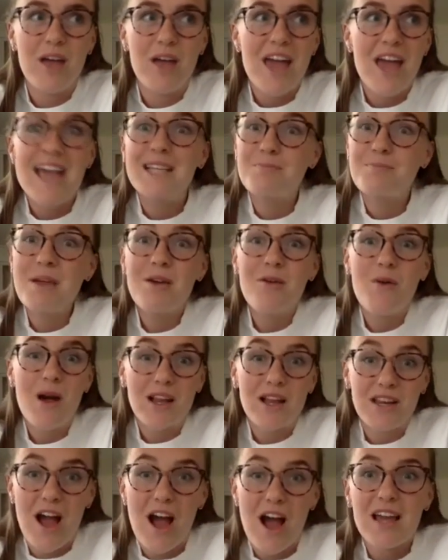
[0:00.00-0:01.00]
It's been
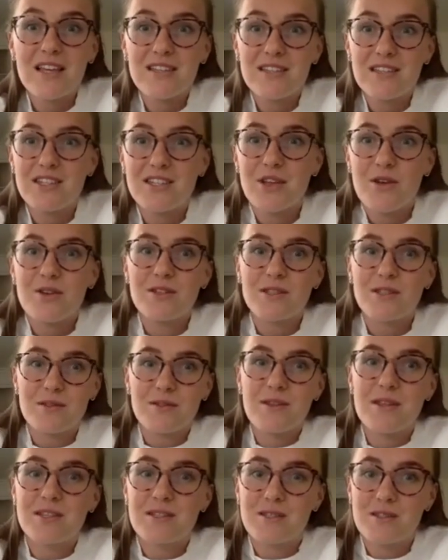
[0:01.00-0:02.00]
quite nice. You know, it's
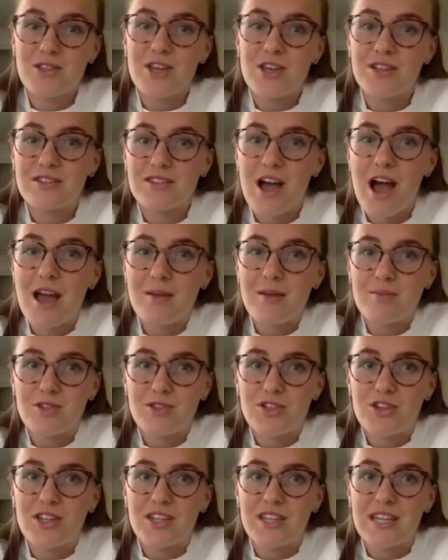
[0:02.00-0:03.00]
just certain times
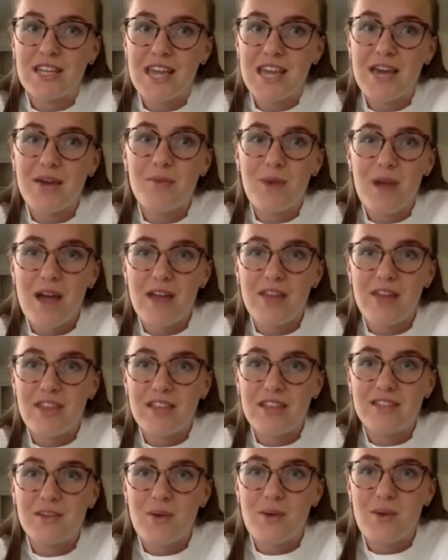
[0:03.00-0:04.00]
during the year where
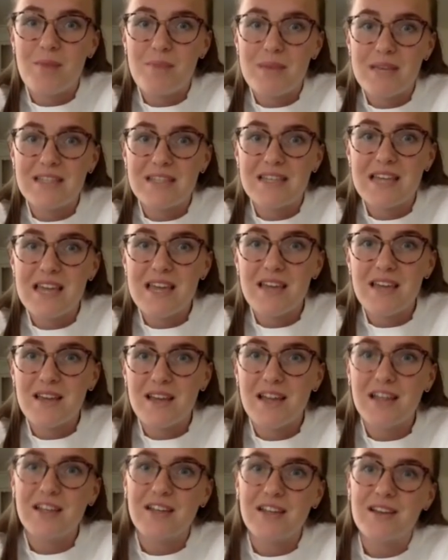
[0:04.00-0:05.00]
things are quite busy,
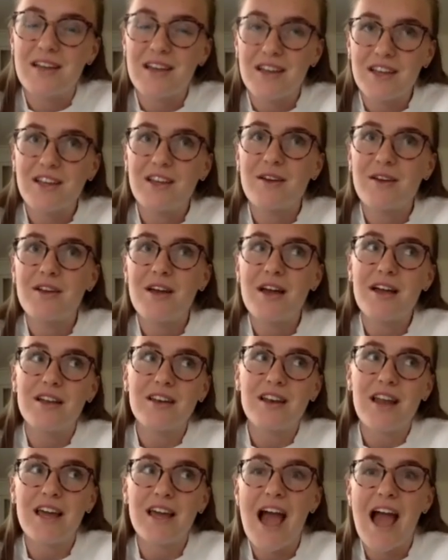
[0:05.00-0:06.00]
and
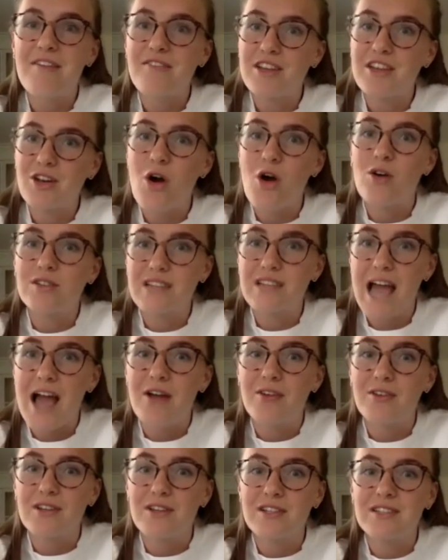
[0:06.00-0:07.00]
like having
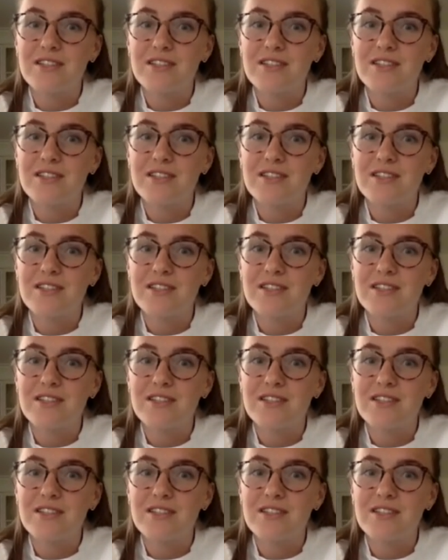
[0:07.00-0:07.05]
lockdown and